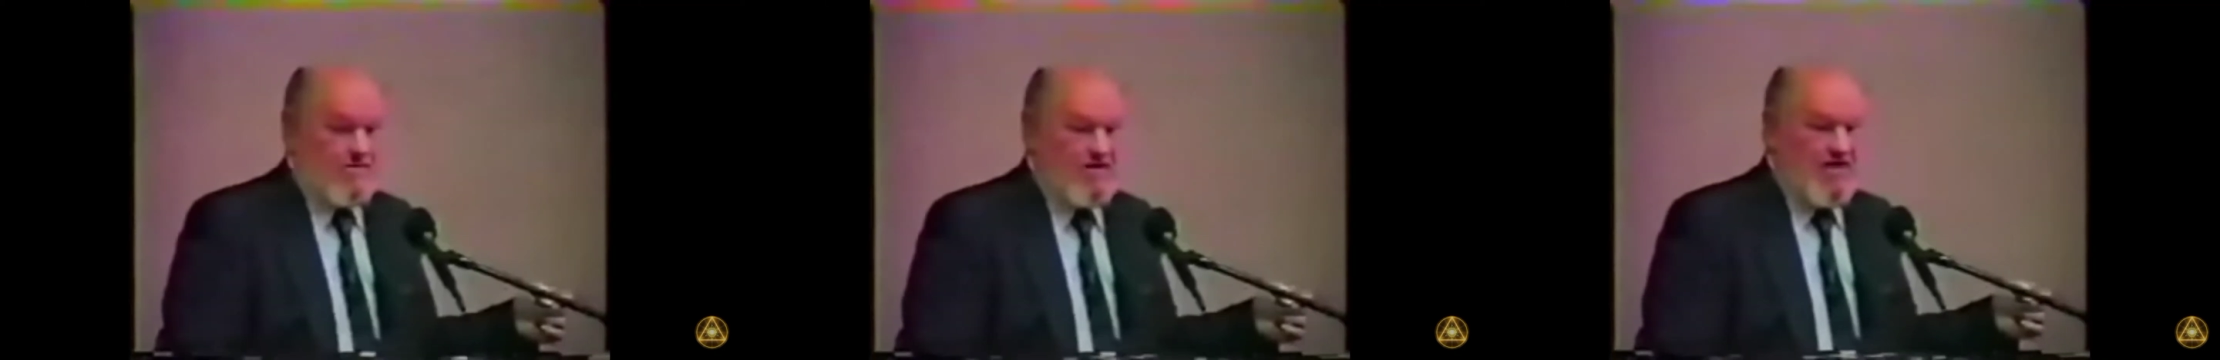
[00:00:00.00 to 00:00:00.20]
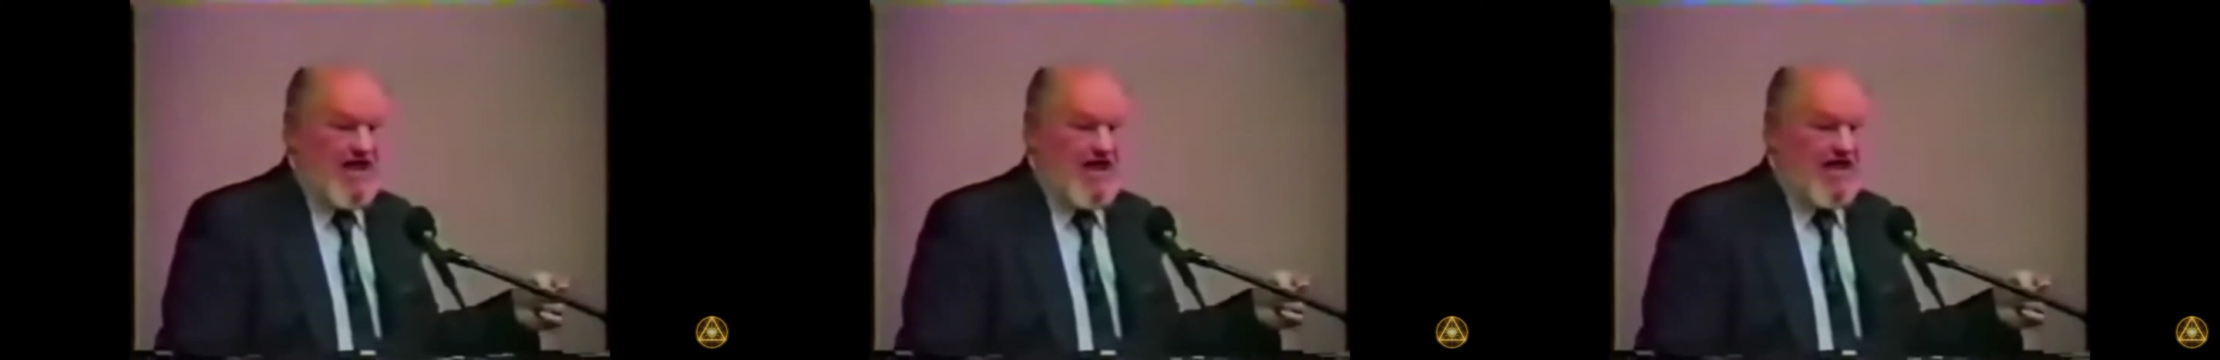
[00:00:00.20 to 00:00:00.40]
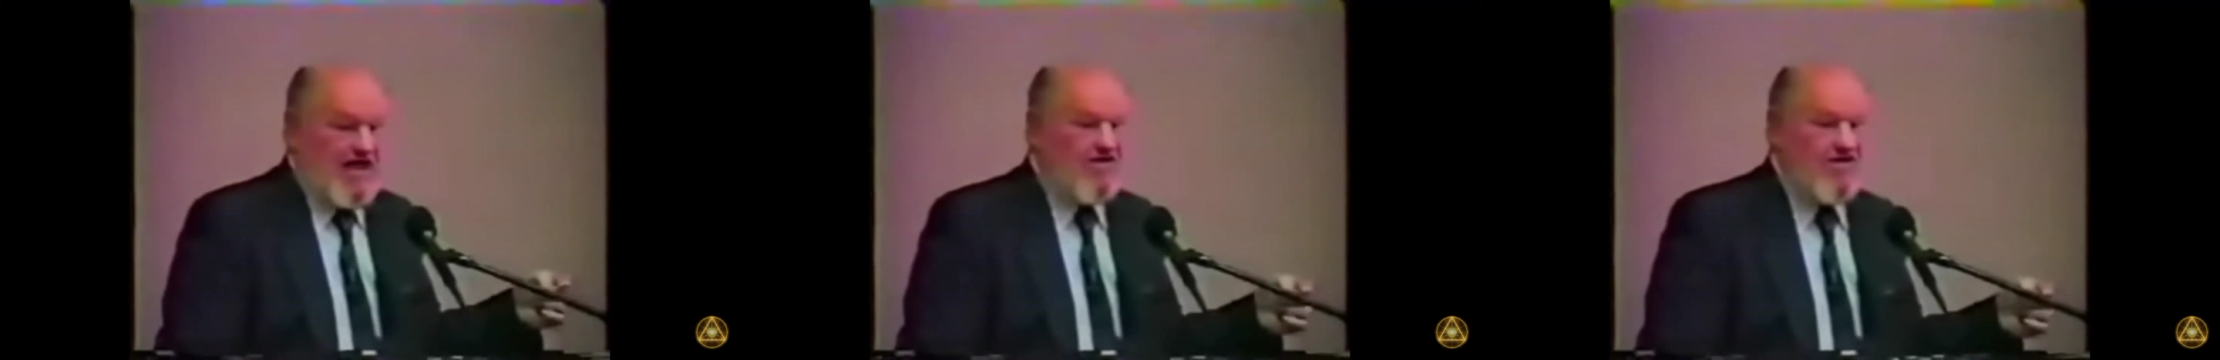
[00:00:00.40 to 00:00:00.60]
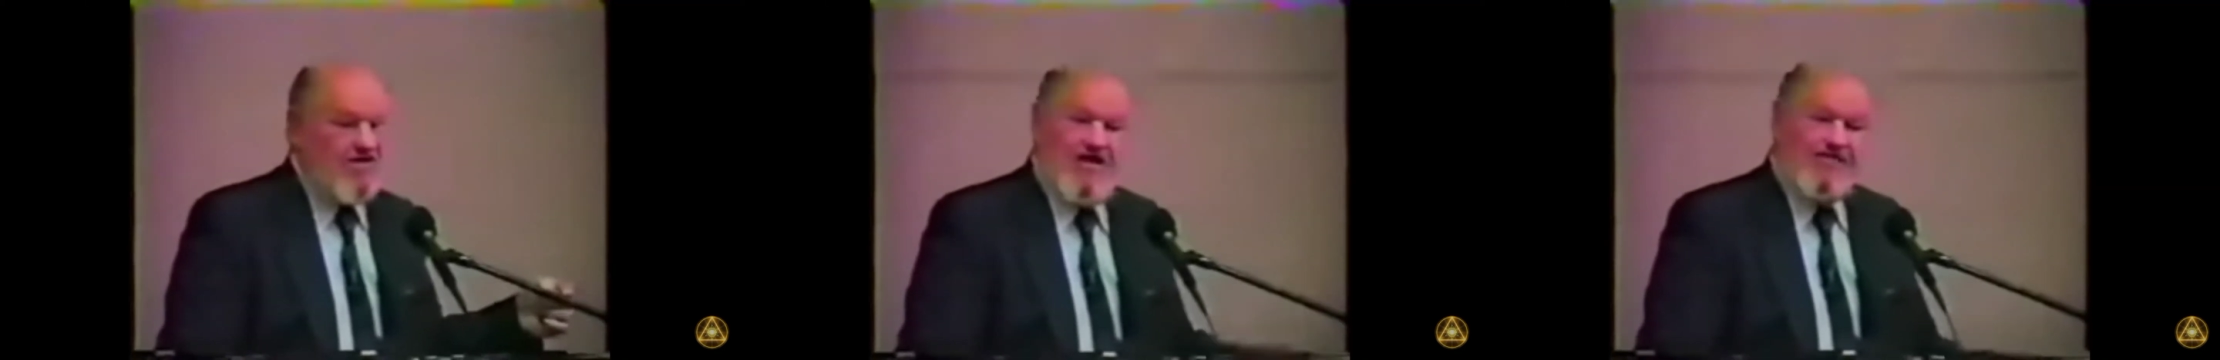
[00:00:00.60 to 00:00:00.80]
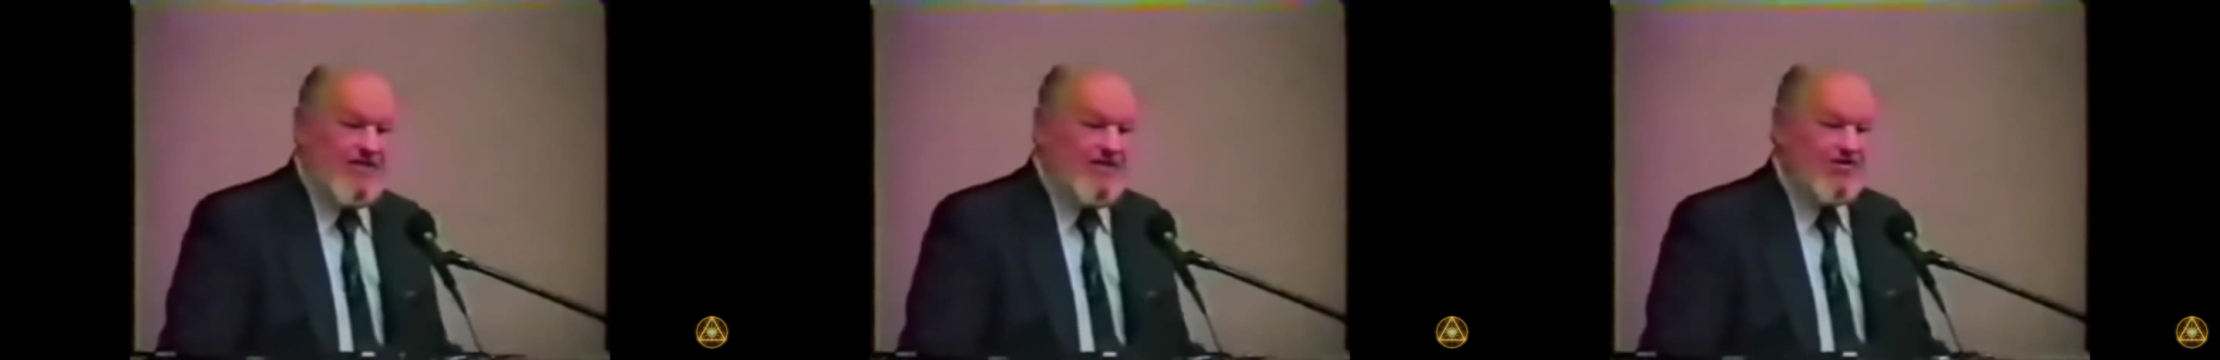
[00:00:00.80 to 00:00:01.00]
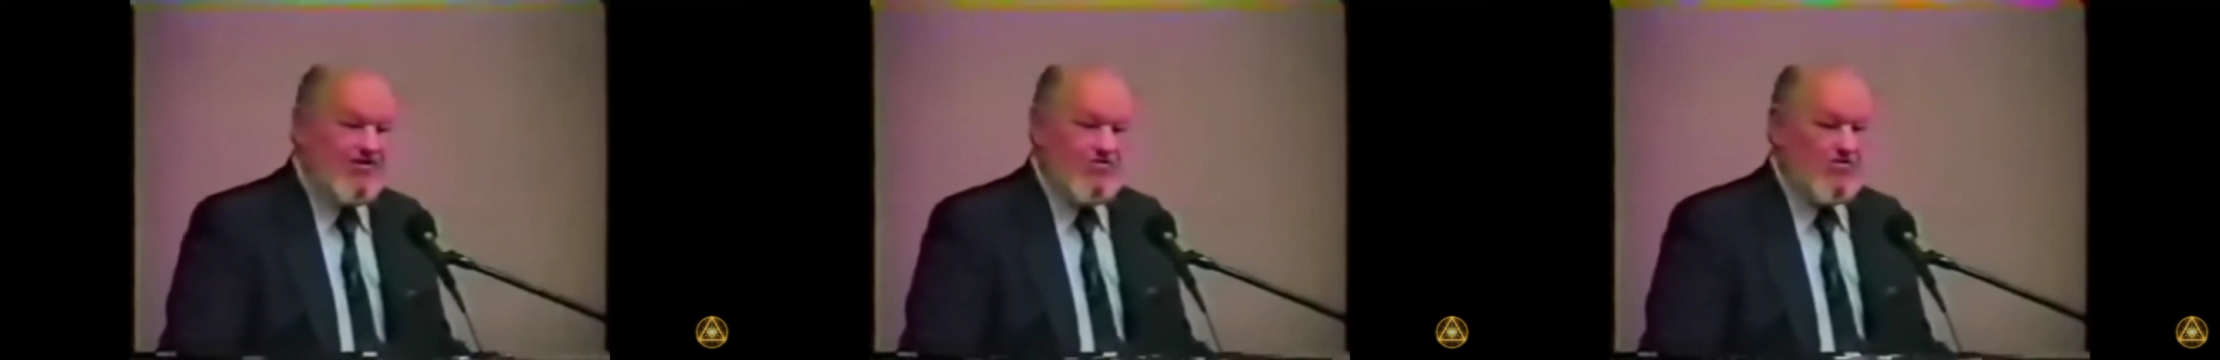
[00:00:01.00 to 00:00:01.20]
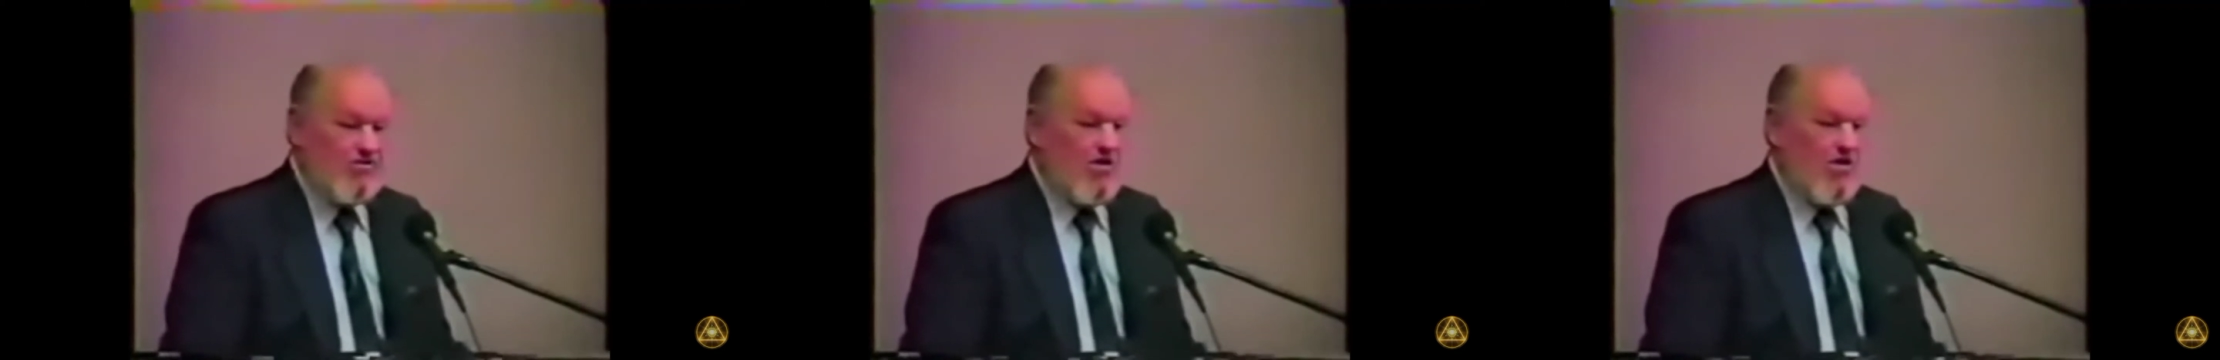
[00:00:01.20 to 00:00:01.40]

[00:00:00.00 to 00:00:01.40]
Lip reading: Had nothing to do with